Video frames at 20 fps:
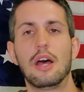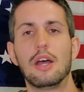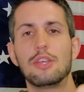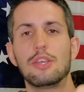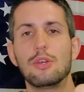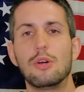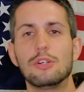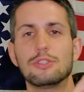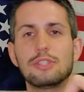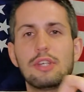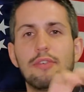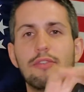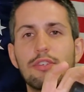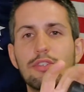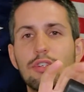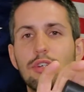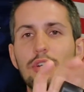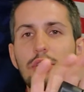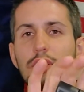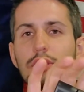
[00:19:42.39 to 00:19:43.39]
You also have
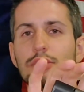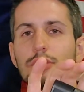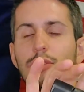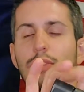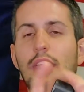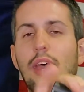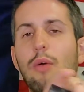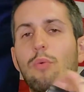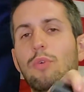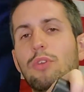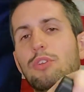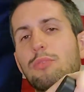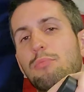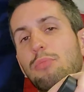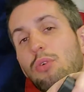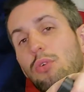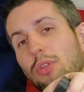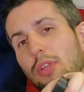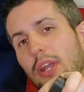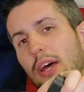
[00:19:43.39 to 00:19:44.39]
this hook so that when you
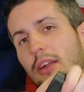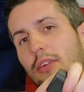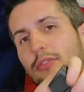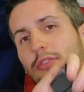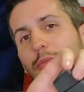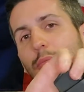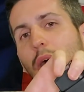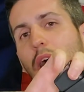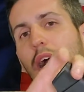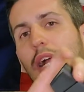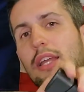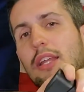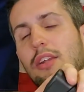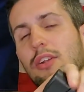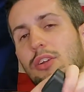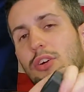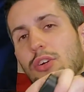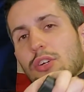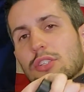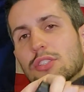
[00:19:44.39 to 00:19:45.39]
pull it out of your pocket, it
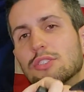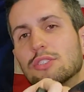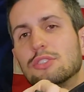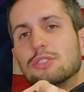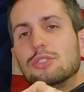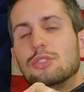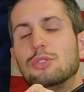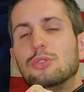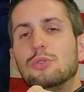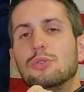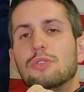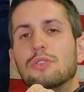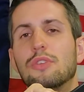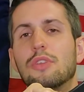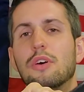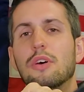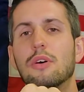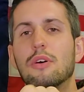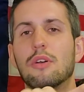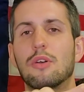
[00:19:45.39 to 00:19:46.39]
hooks to
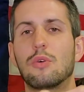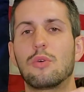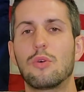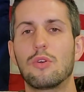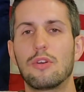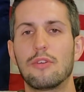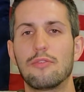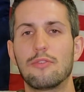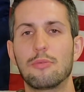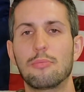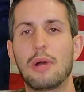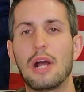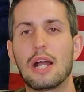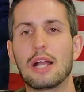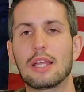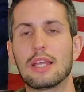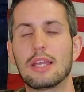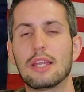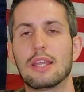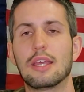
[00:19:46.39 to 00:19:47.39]
the corner of your
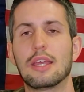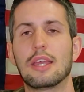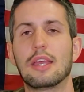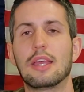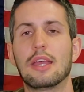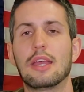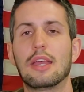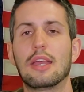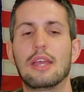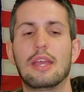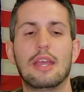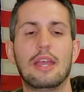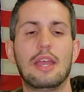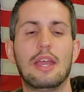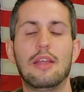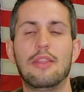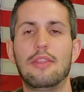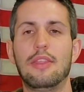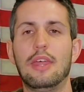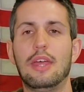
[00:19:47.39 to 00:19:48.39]
pocket,
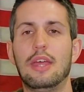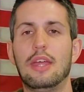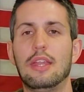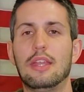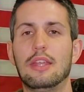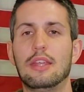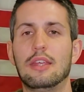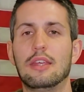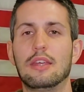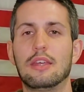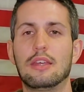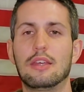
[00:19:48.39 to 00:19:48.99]
and then